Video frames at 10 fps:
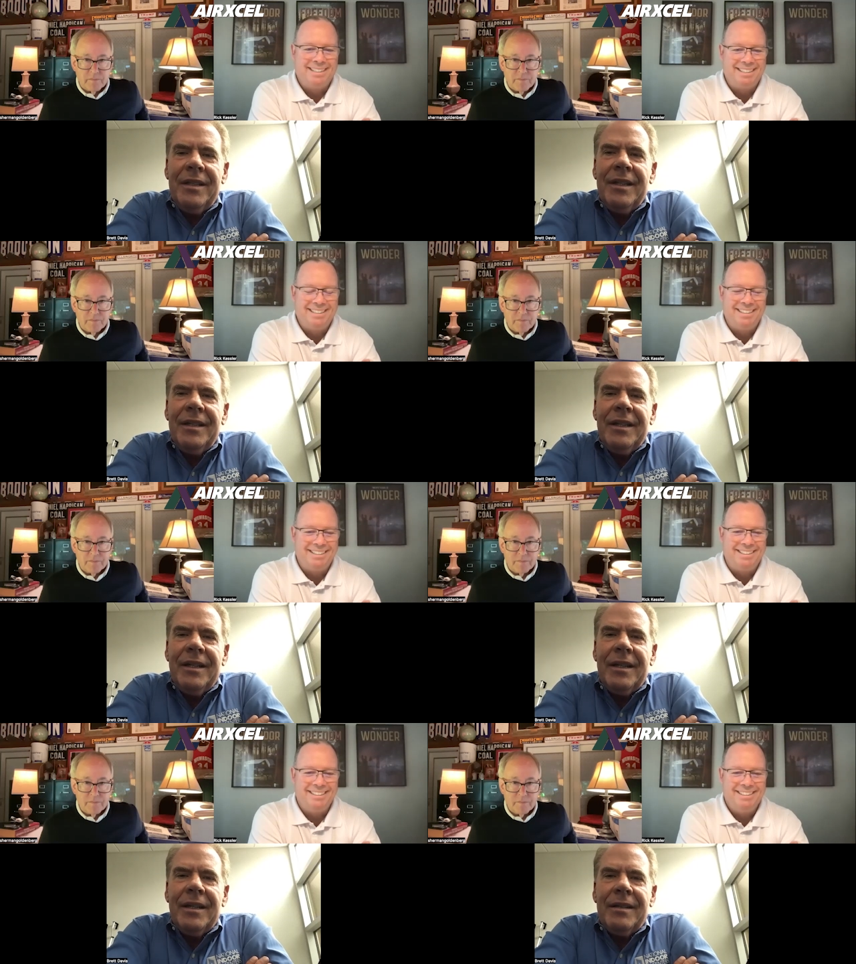
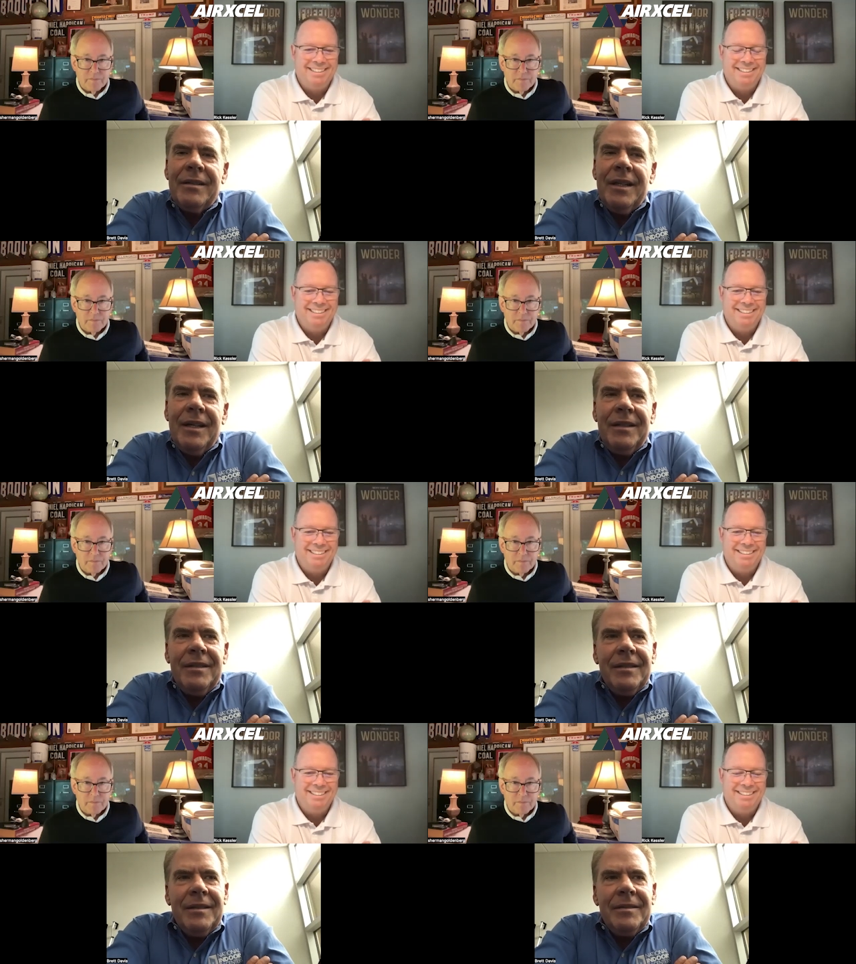Speaker 1: uh,
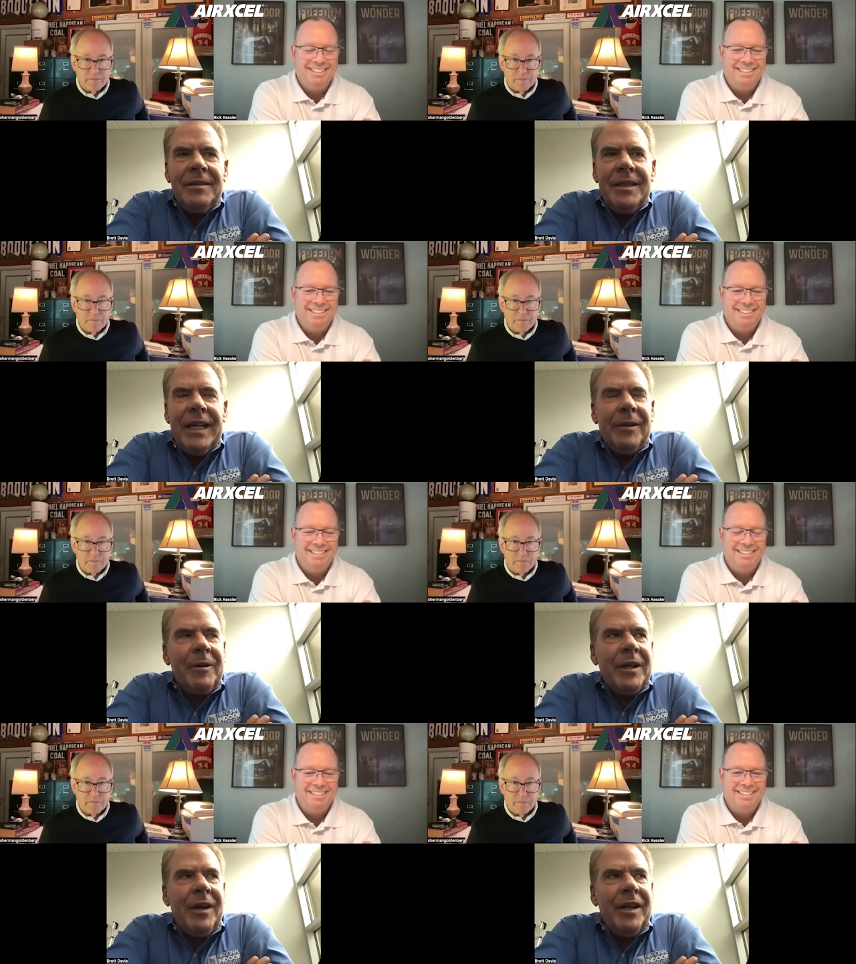yeah, I
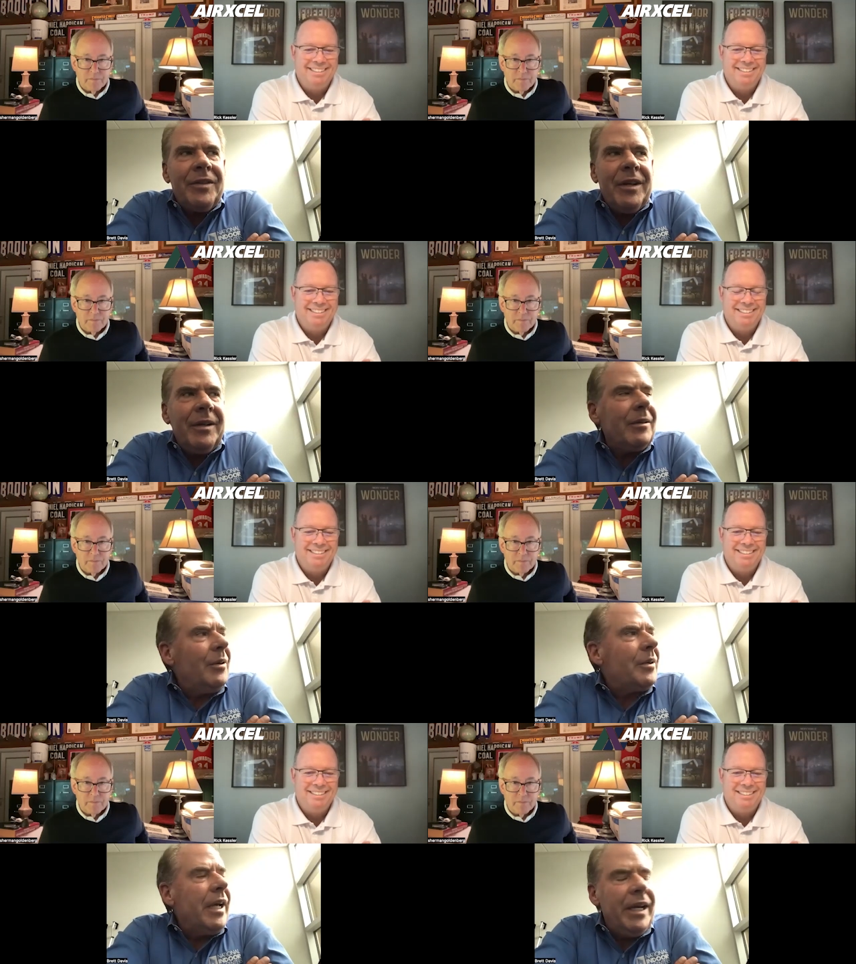realize our
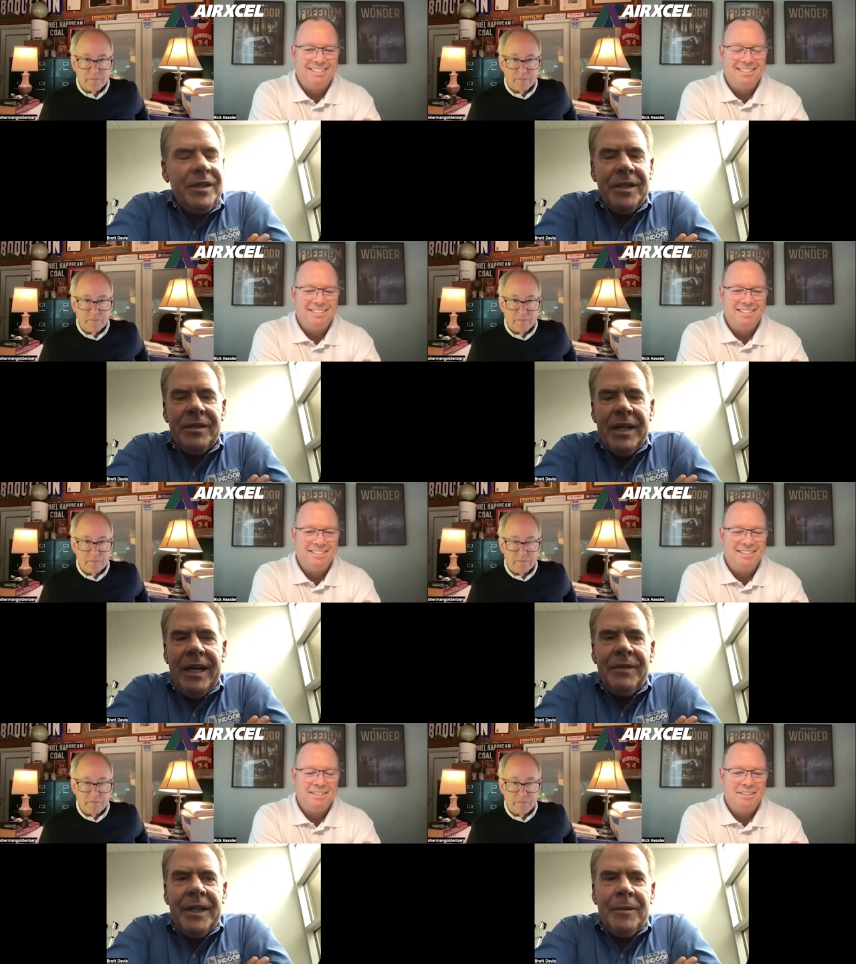locations
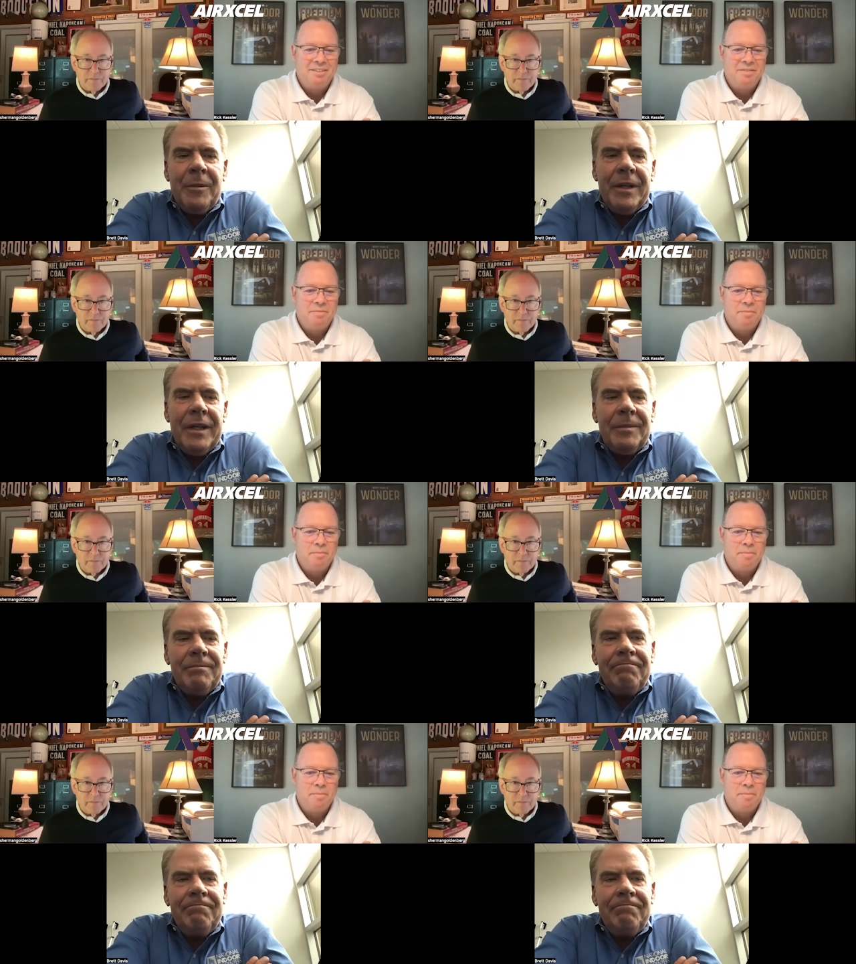have anywhere,